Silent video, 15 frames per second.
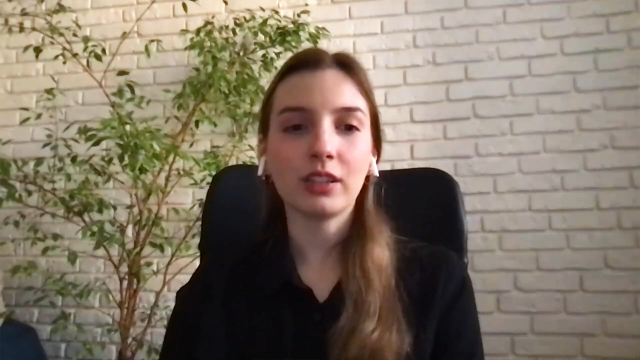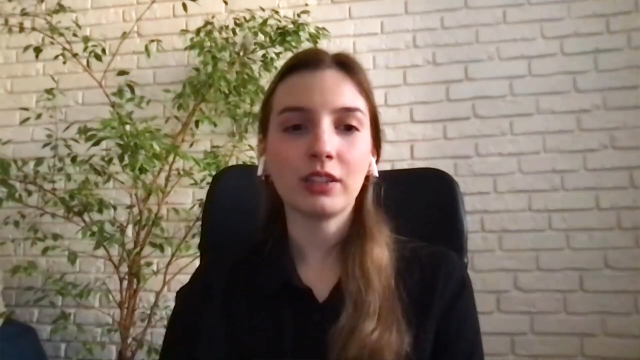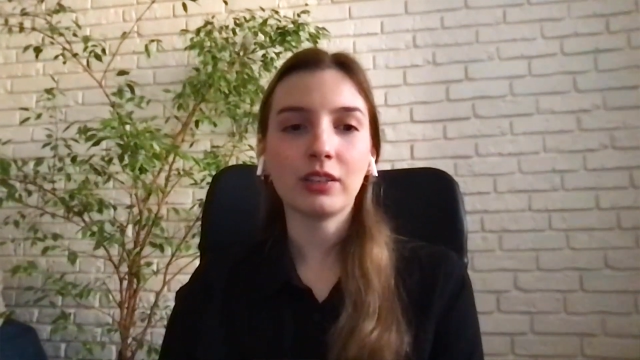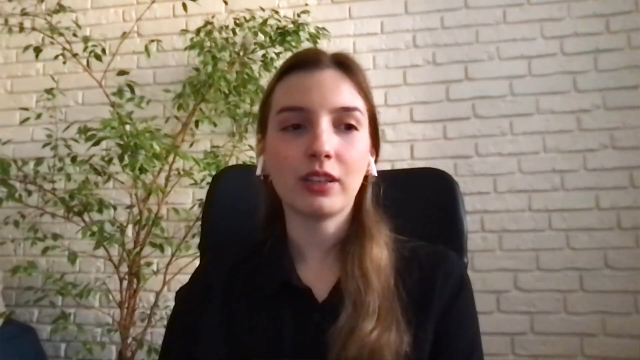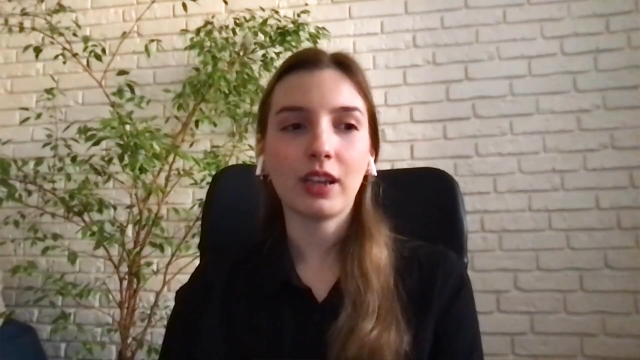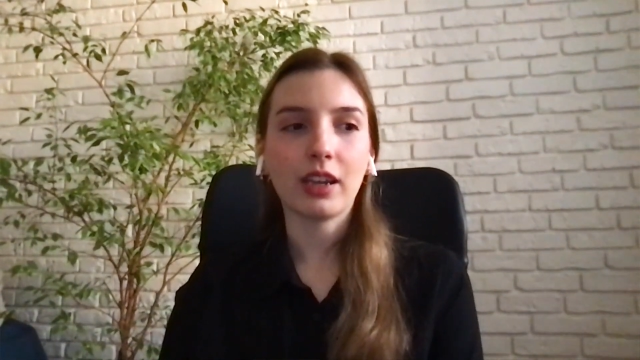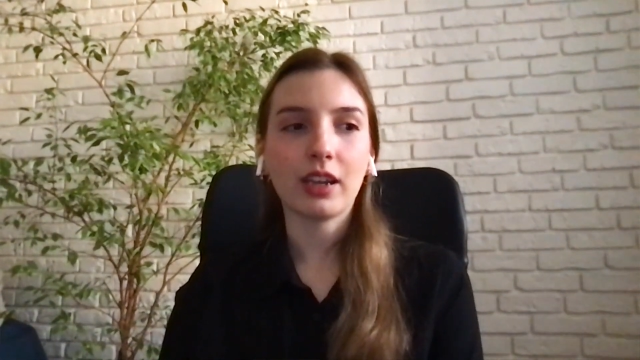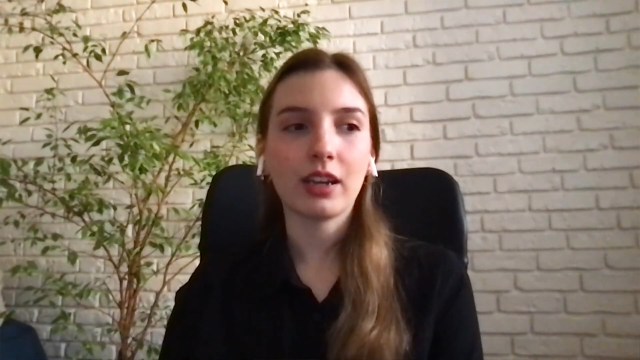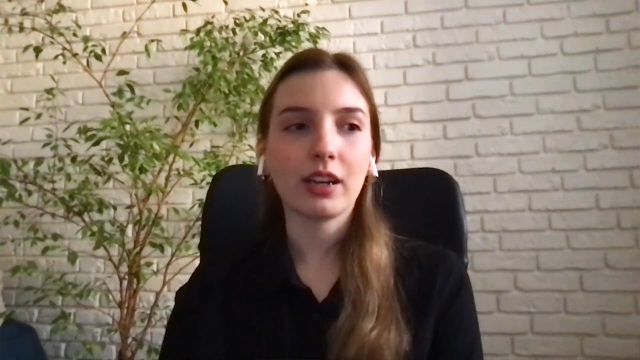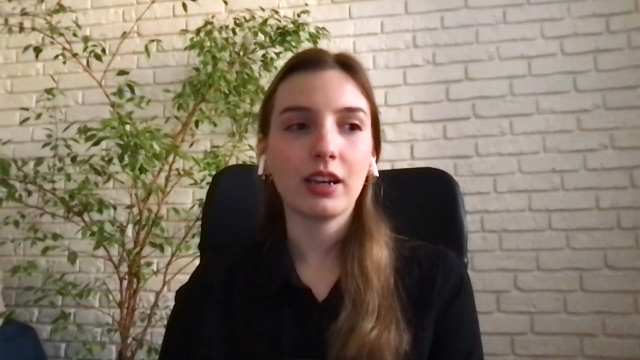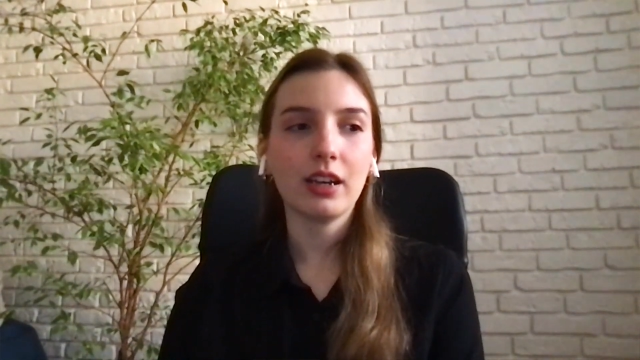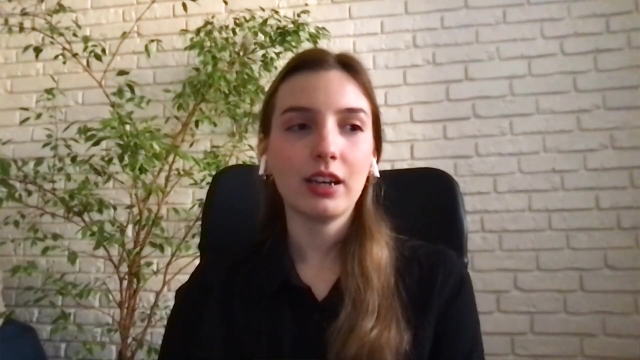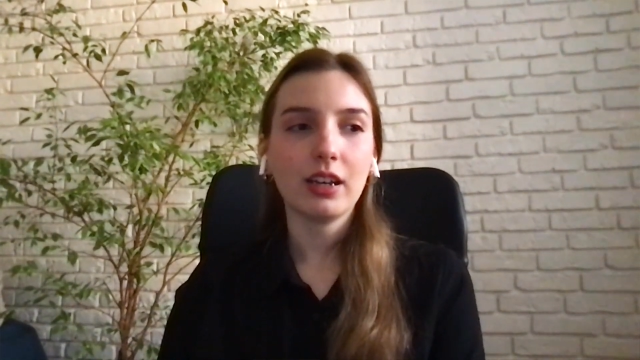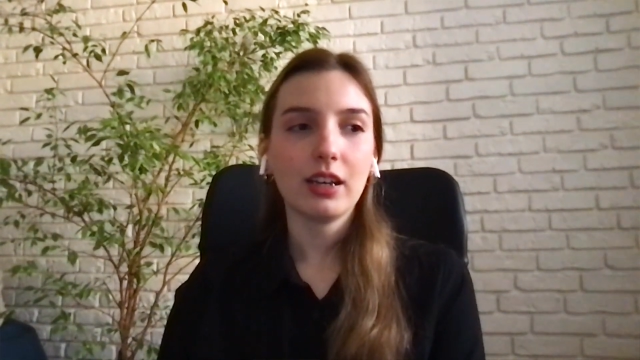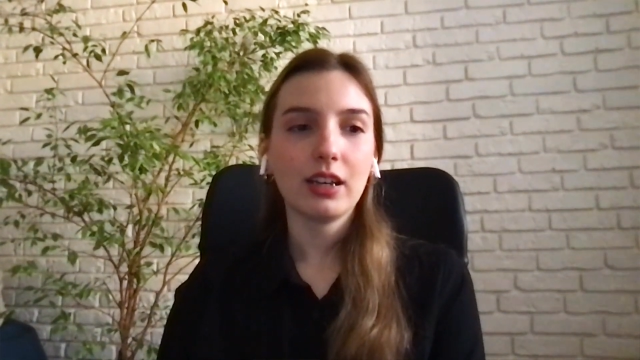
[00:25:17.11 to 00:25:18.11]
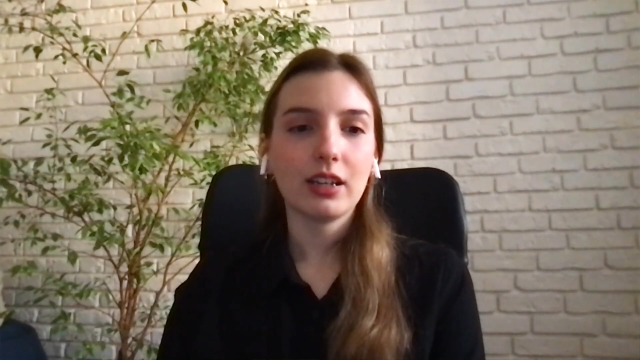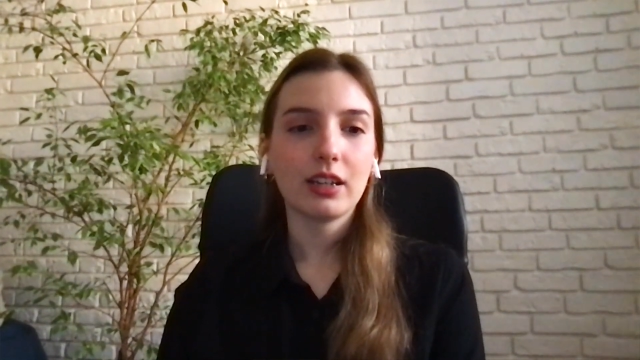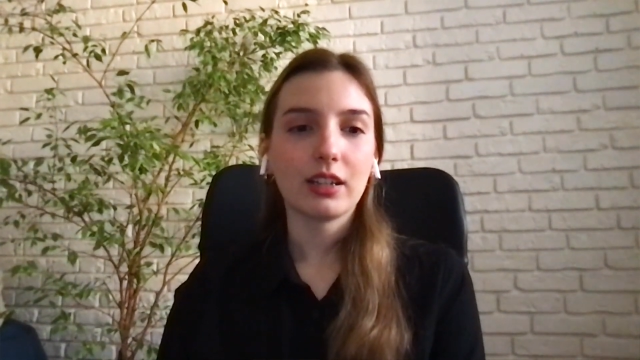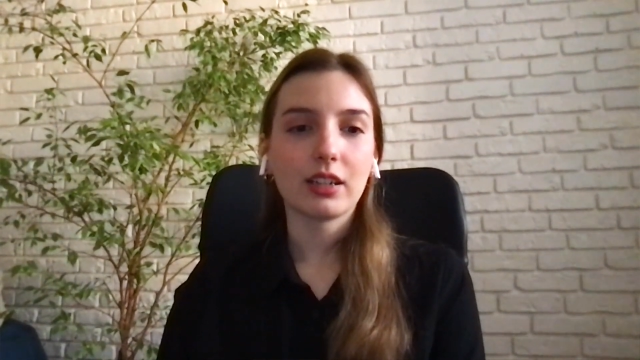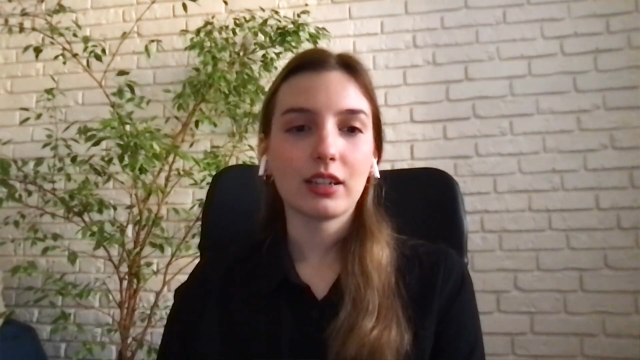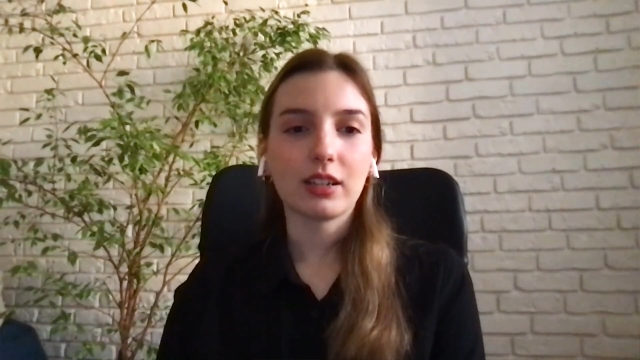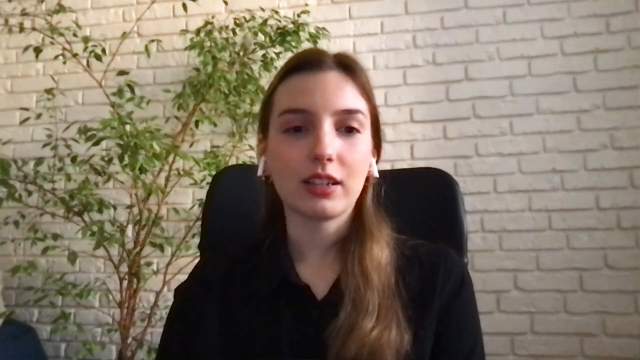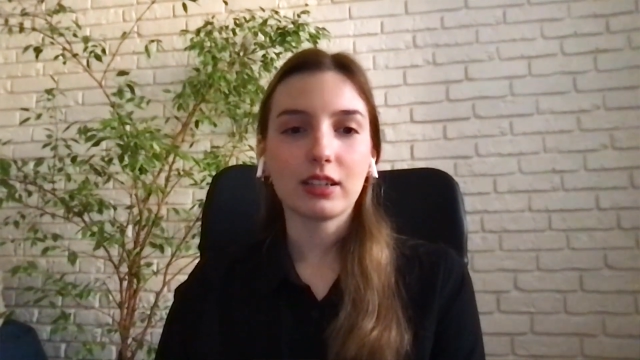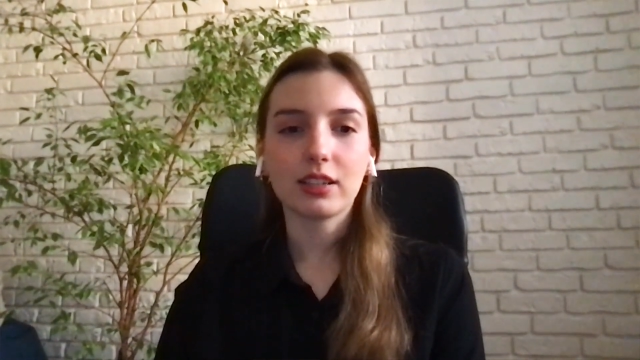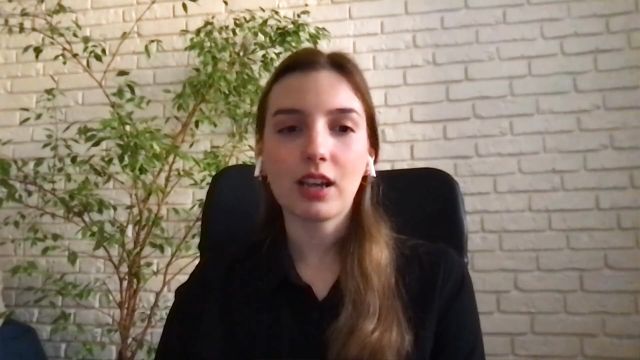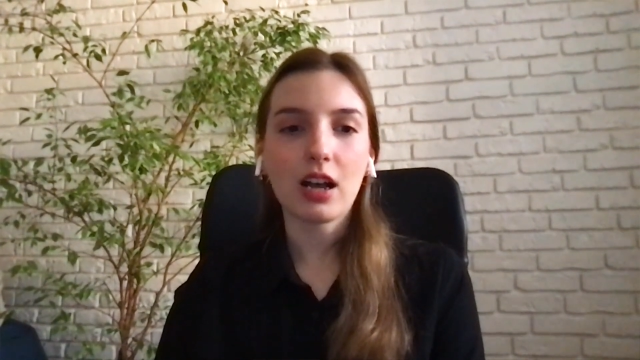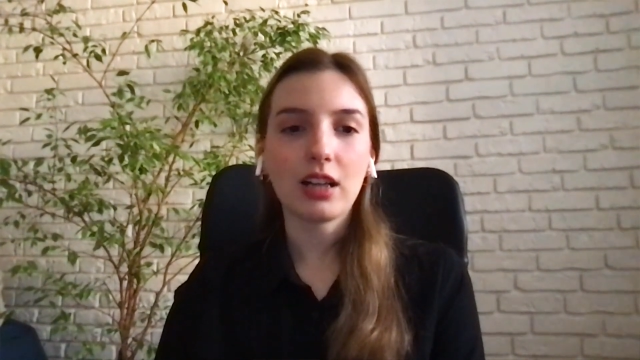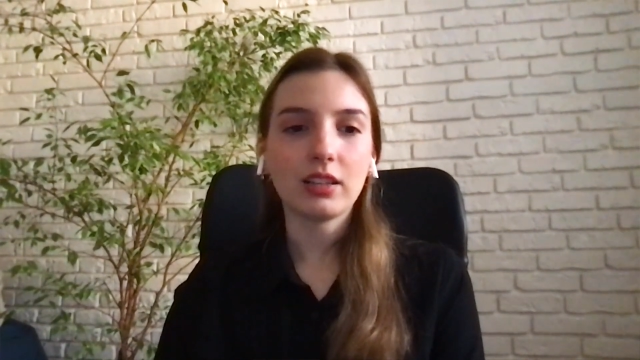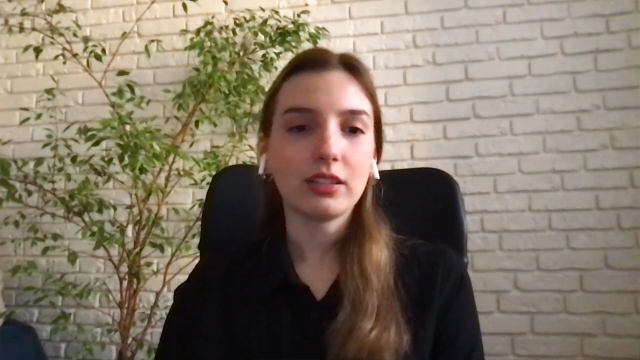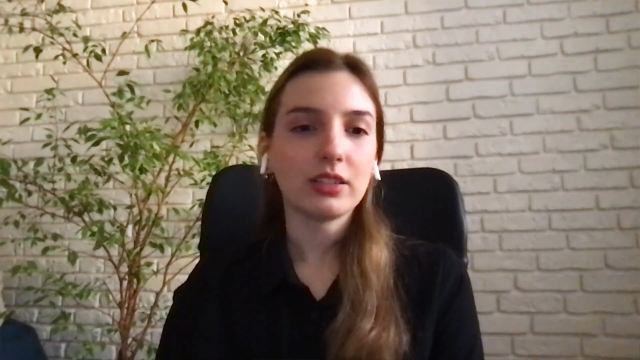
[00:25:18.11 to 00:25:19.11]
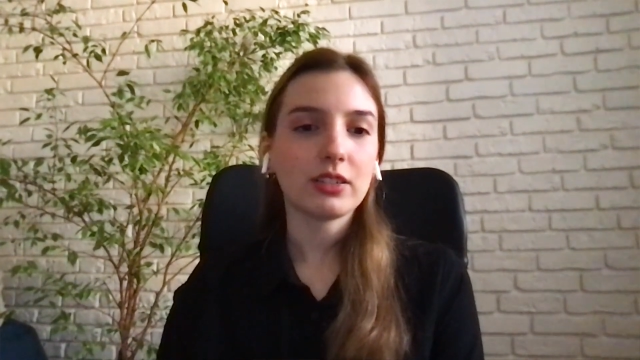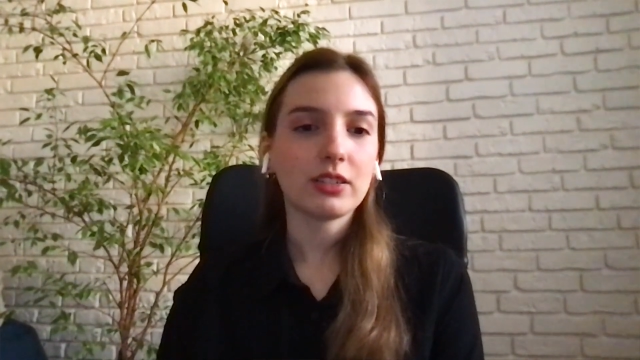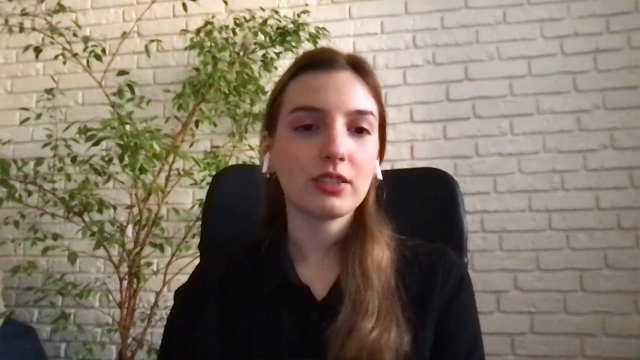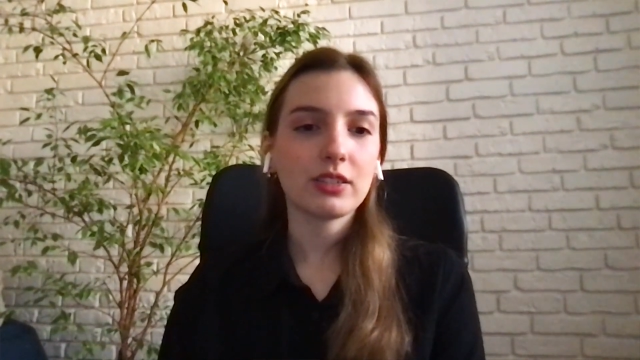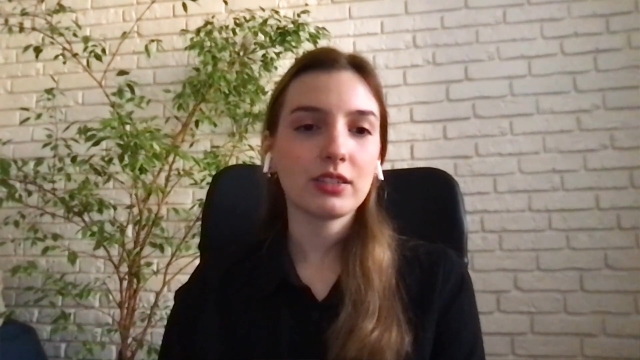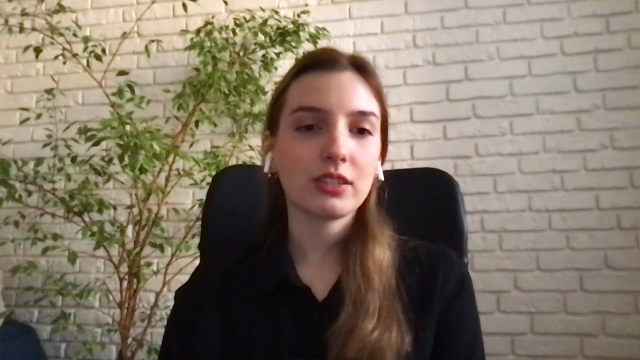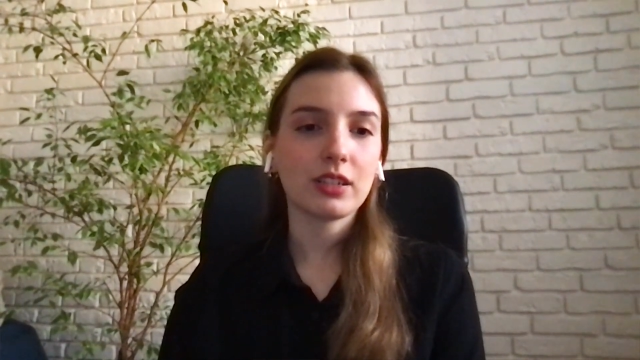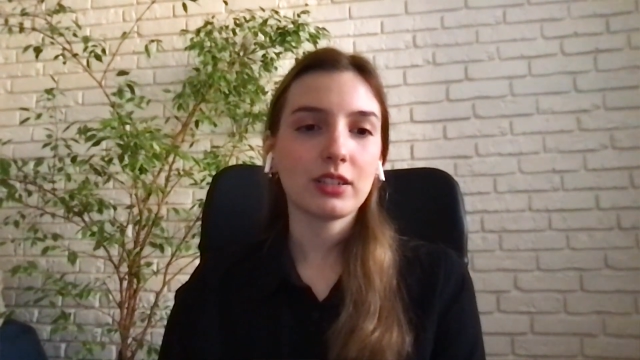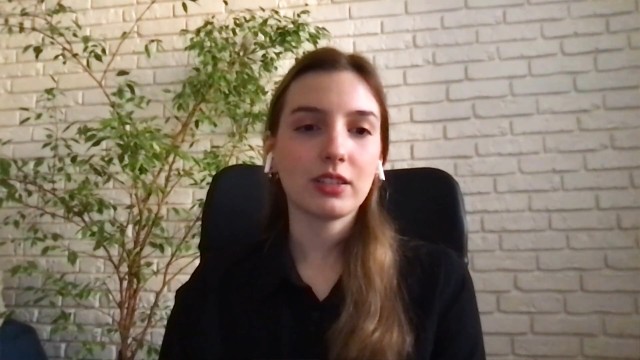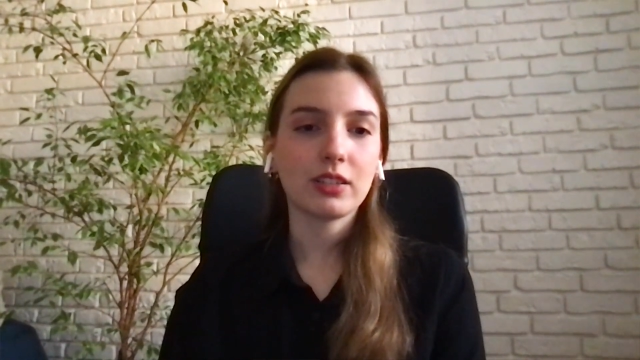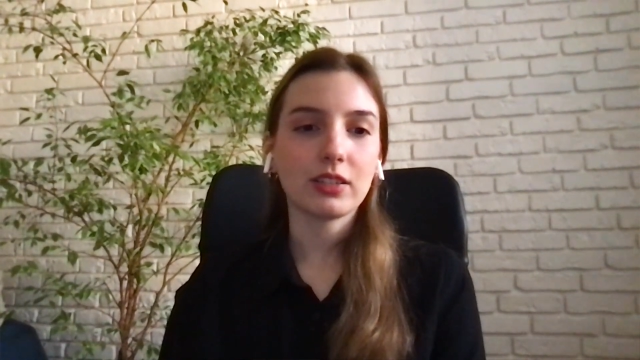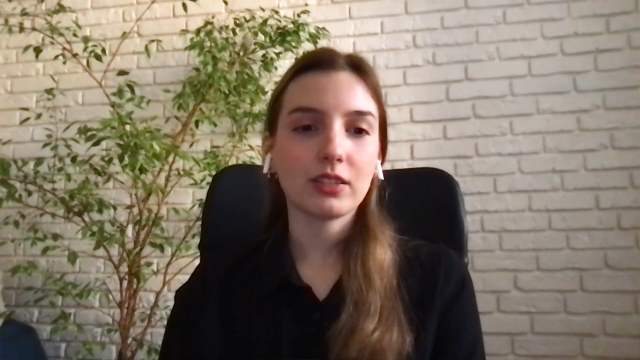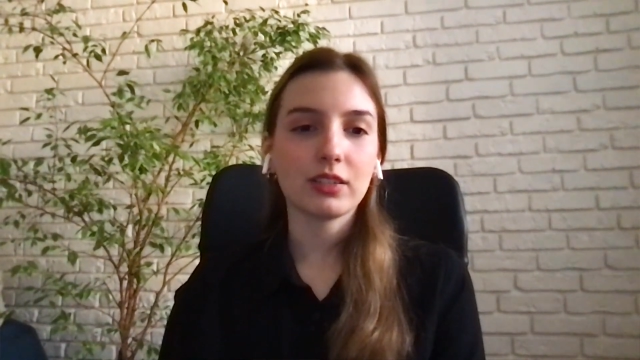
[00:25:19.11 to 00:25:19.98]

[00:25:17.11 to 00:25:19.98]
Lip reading: in their colors that